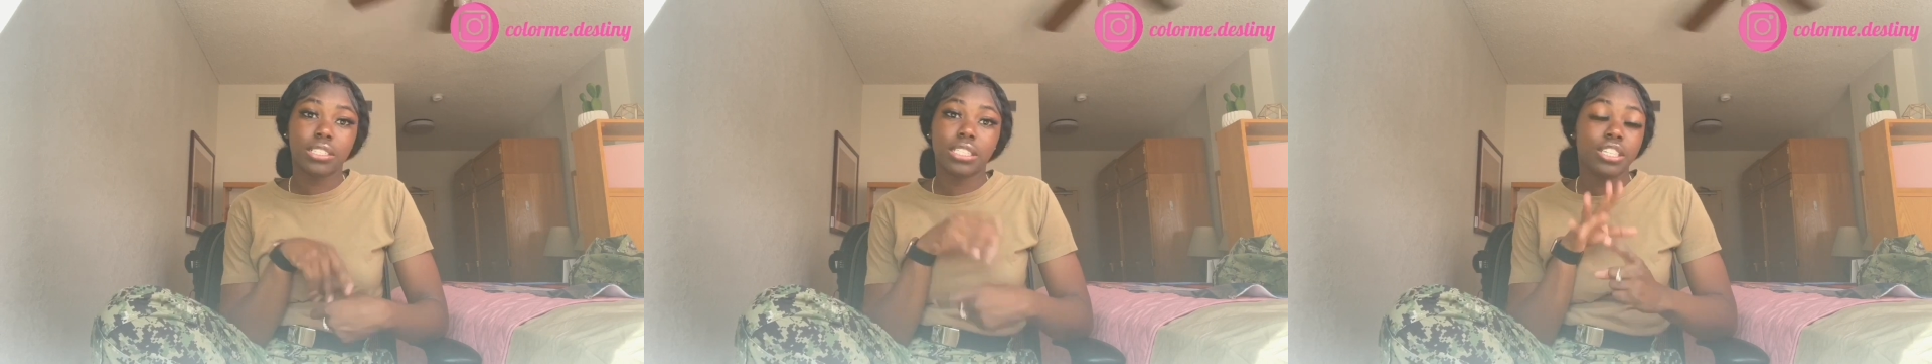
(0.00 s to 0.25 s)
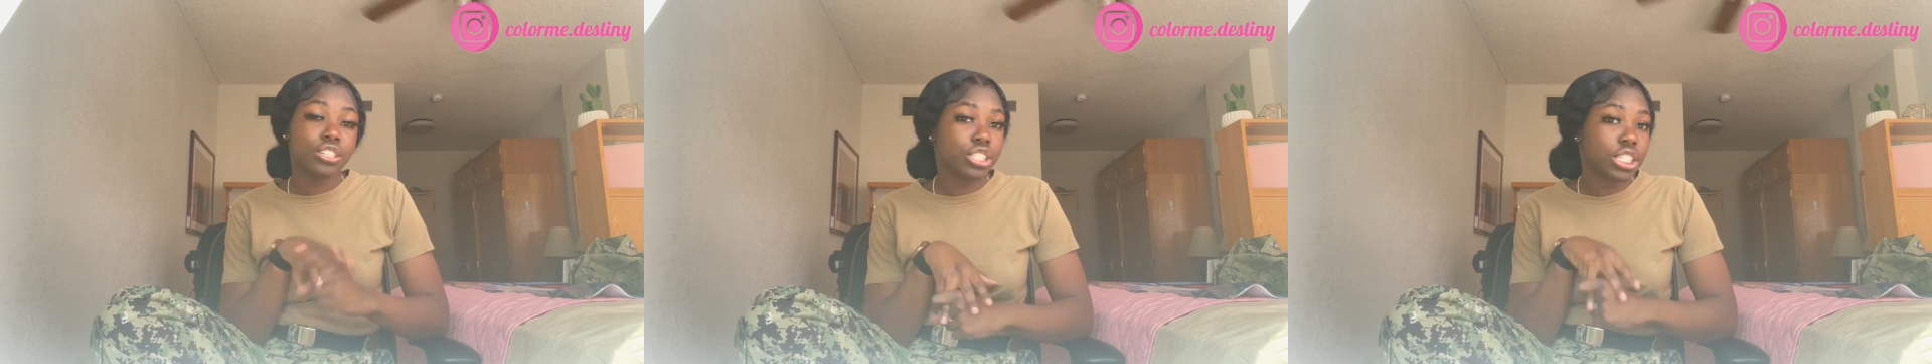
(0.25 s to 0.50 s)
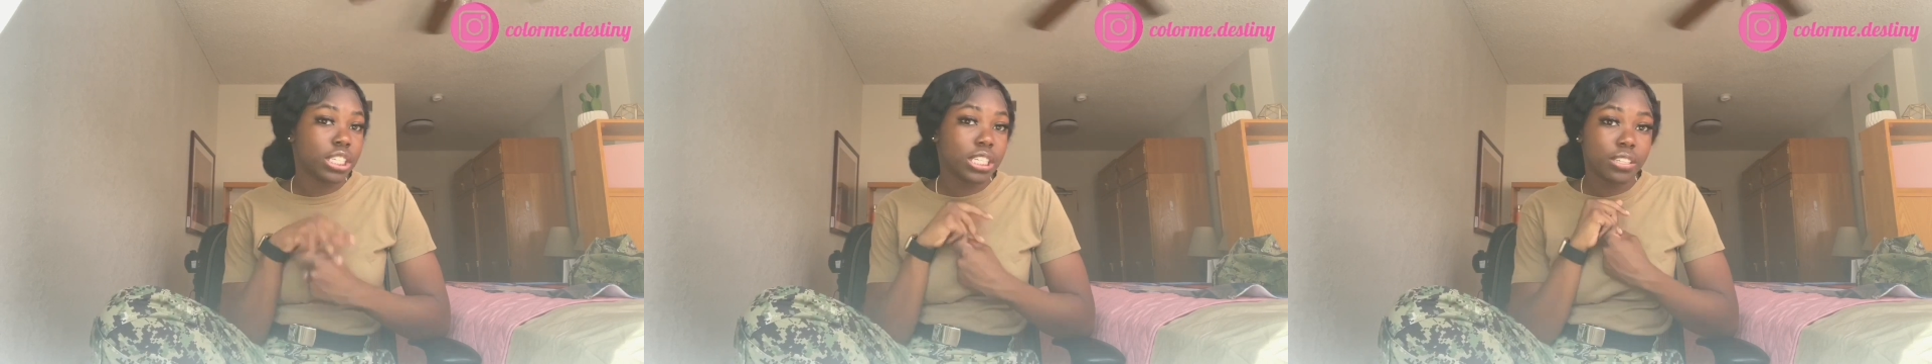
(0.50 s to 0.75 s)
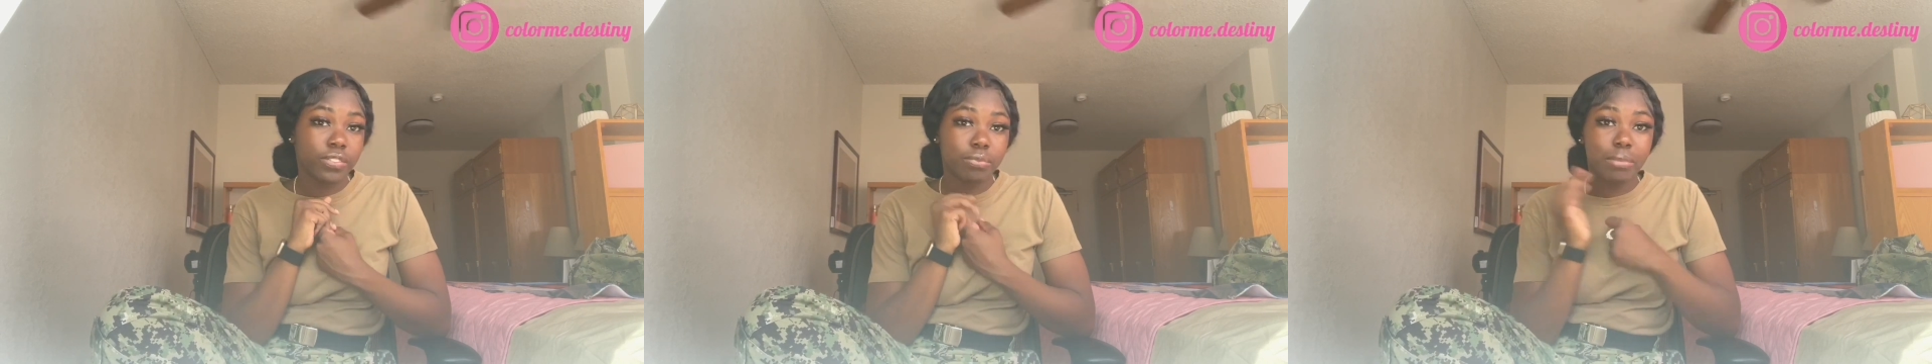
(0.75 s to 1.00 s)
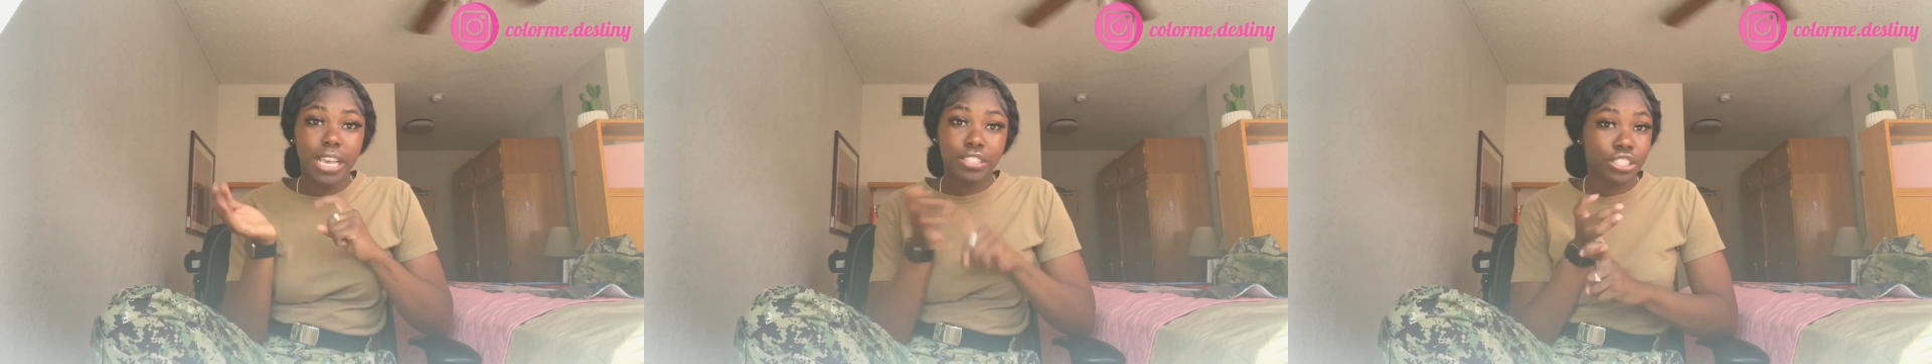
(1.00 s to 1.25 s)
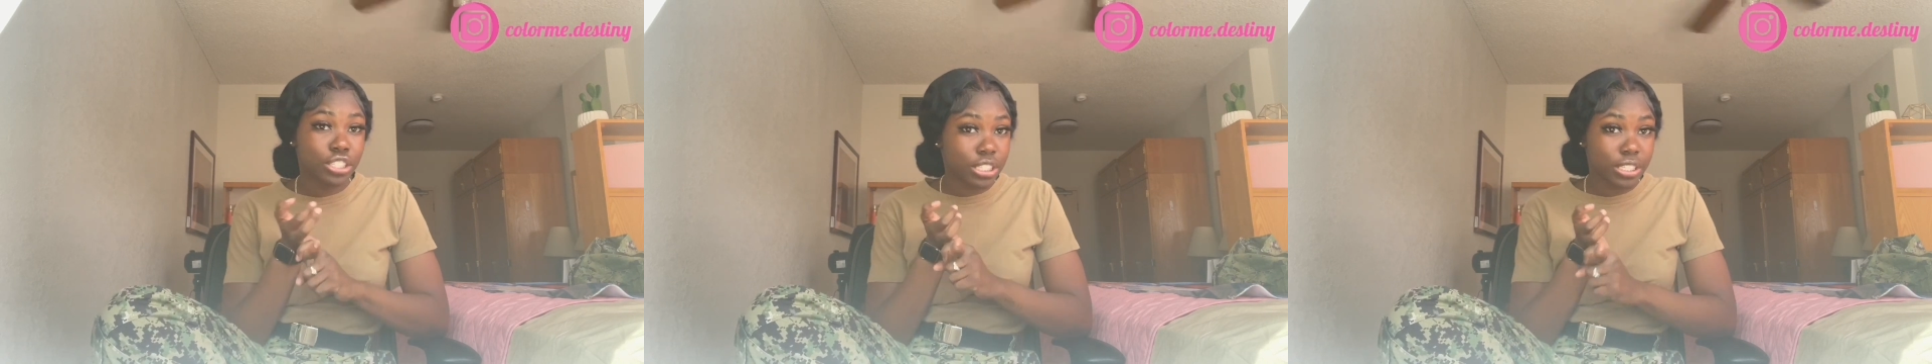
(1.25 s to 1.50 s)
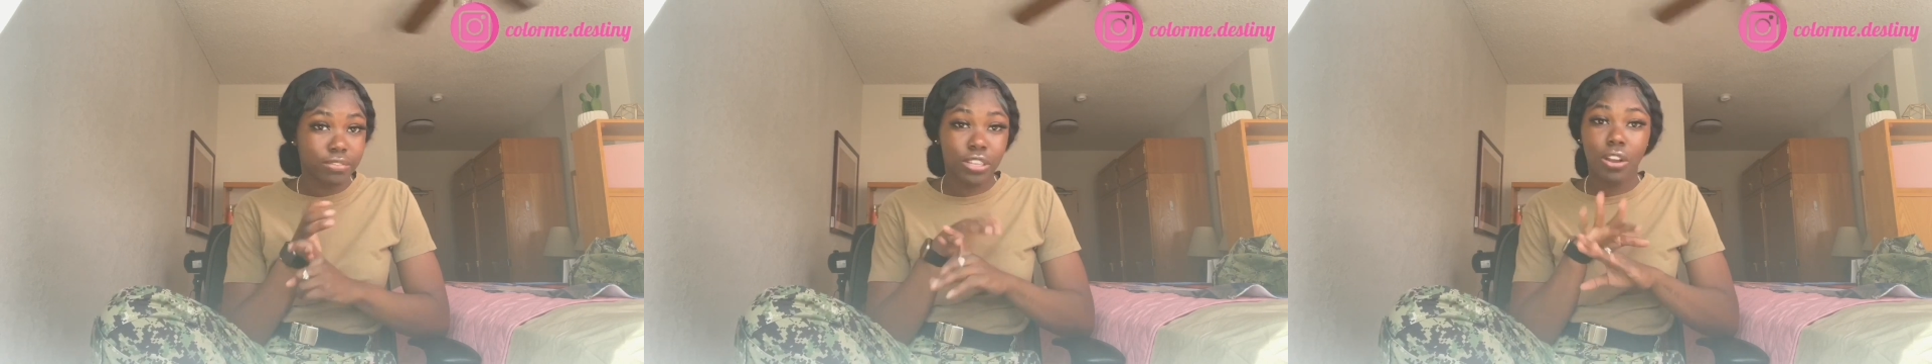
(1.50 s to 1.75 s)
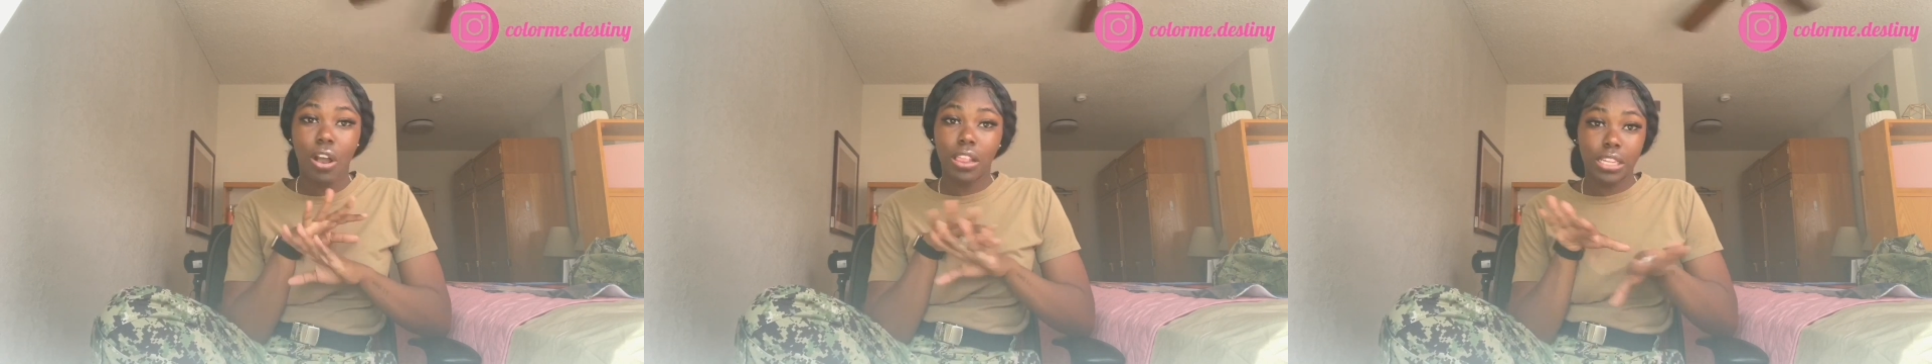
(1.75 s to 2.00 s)
senior chief, master chief, learn
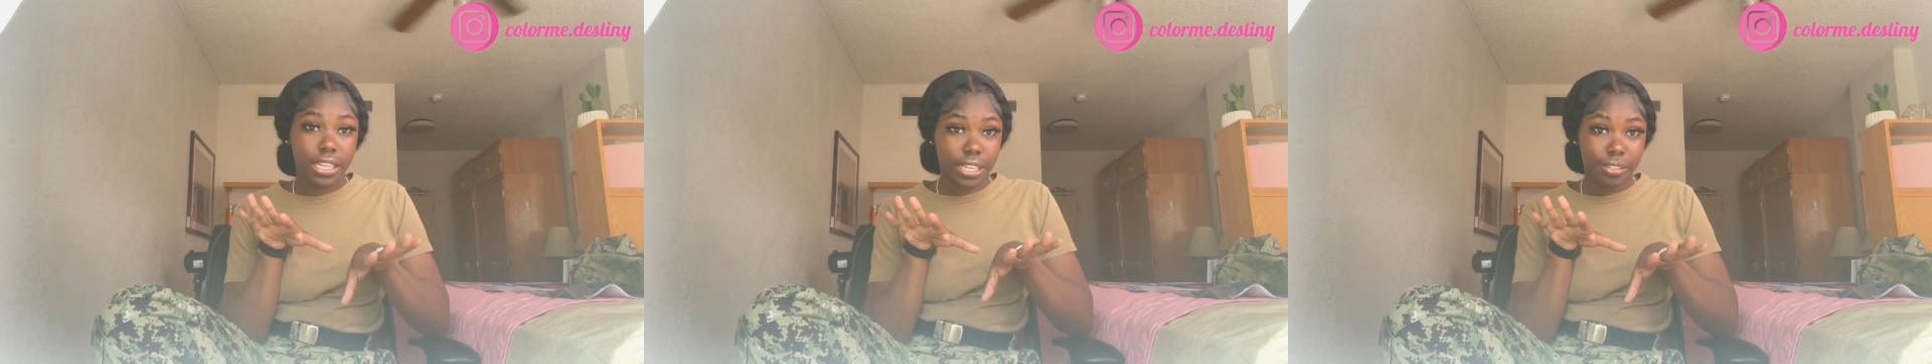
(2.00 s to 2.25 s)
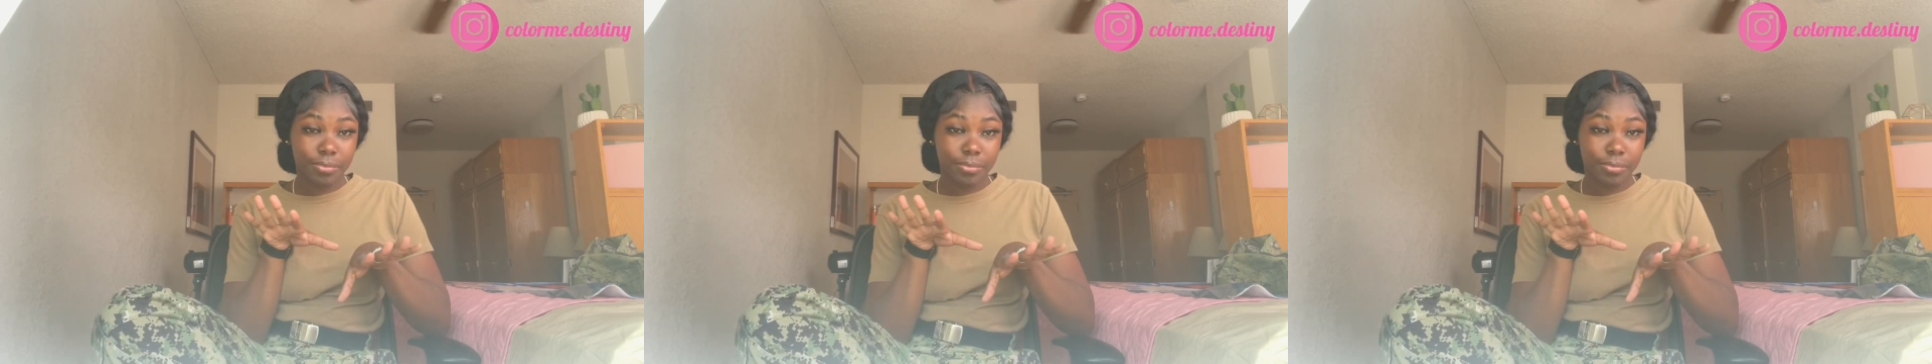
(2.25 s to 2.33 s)
all of that.